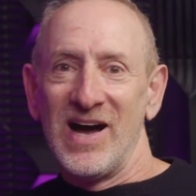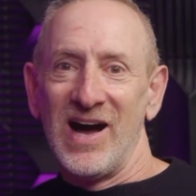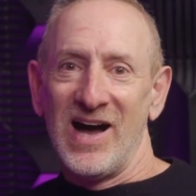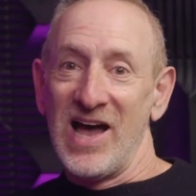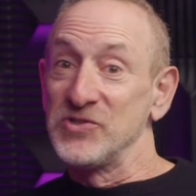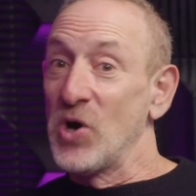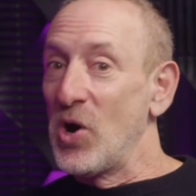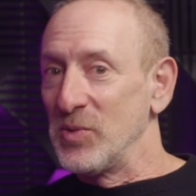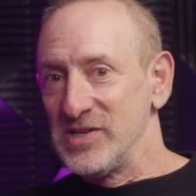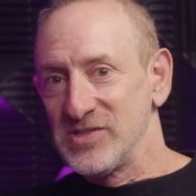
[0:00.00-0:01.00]
Uh, as
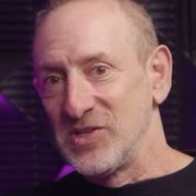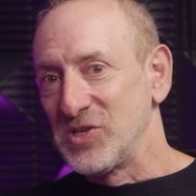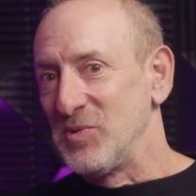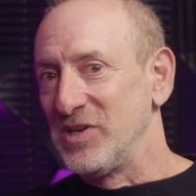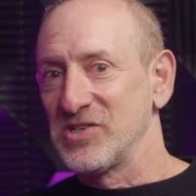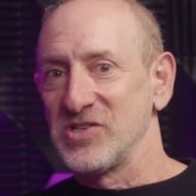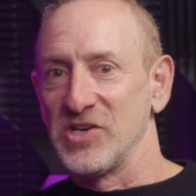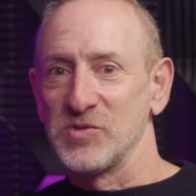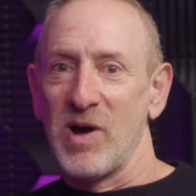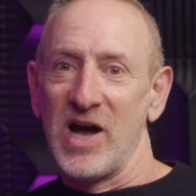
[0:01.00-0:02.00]
always, the Community
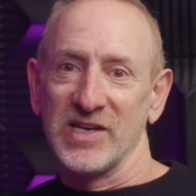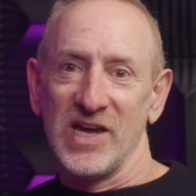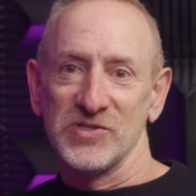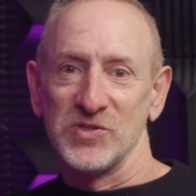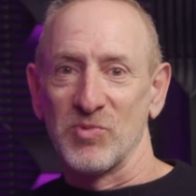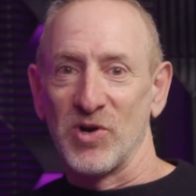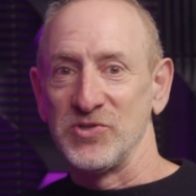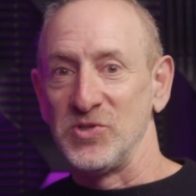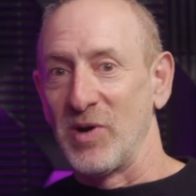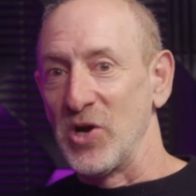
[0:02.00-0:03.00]
Exchange Podcast is
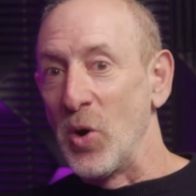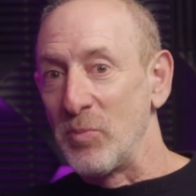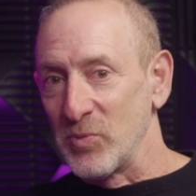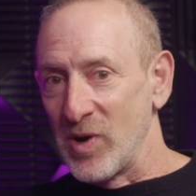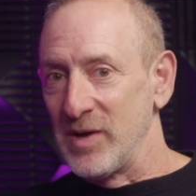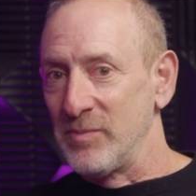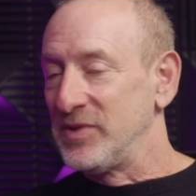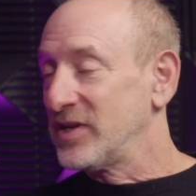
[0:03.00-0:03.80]
brought to you by Open Web,